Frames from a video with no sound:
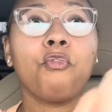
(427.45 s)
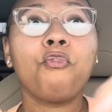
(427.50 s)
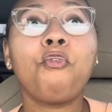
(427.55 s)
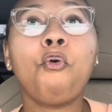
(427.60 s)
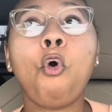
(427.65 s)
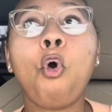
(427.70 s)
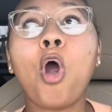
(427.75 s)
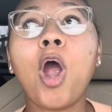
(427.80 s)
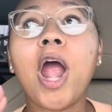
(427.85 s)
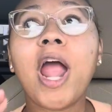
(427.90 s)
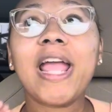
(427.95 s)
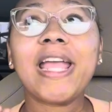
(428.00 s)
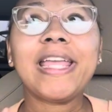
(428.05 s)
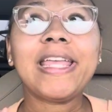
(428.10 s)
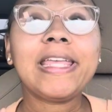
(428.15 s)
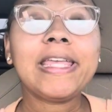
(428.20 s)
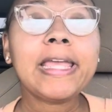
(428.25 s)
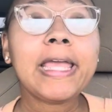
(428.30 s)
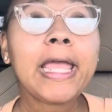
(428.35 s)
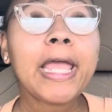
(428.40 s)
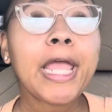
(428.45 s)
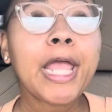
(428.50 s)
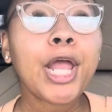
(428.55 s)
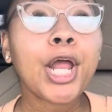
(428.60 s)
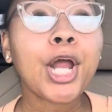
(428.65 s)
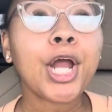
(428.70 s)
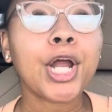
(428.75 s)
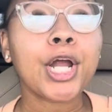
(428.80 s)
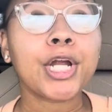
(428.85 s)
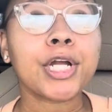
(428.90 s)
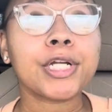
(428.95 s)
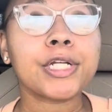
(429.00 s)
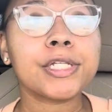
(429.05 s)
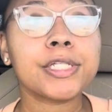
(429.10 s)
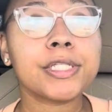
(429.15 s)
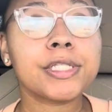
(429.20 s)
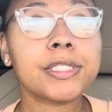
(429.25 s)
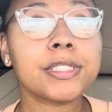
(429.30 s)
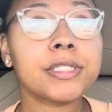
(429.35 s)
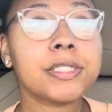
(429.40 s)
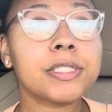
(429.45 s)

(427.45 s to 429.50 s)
for years.